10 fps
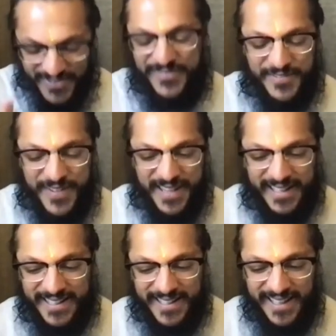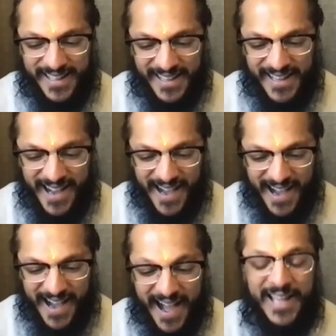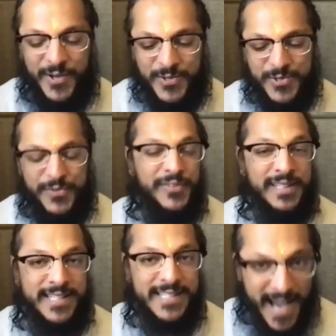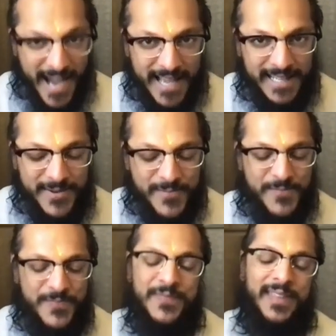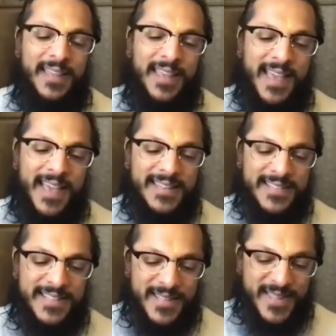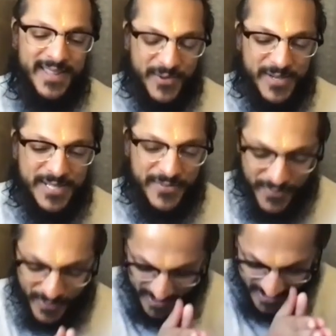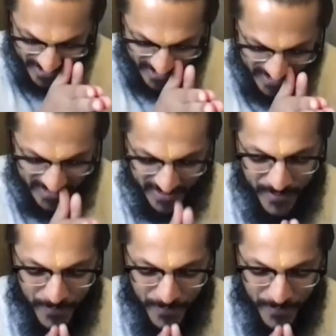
for Vivek, I also feel it's high. And the reason for this is